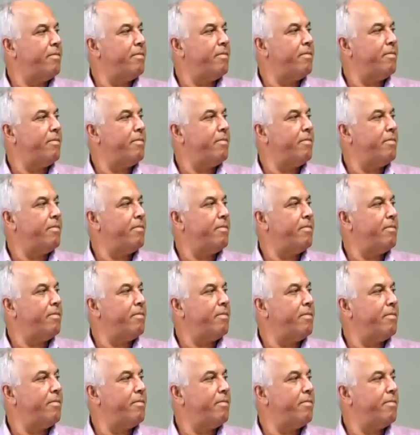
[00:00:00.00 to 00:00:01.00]

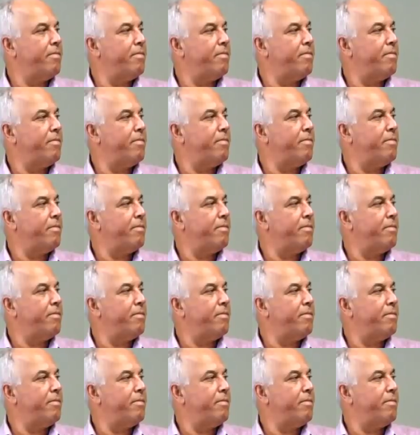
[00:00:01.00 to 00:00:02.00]

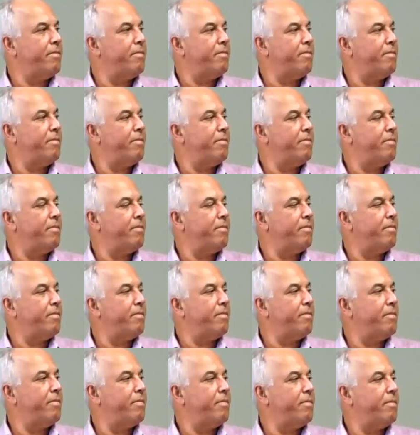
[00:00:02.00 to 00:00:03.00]

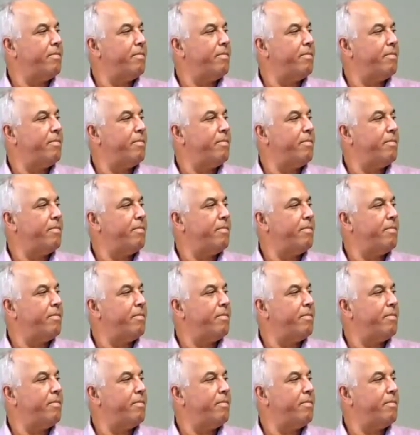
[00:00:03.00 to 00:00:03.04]
(not speaking)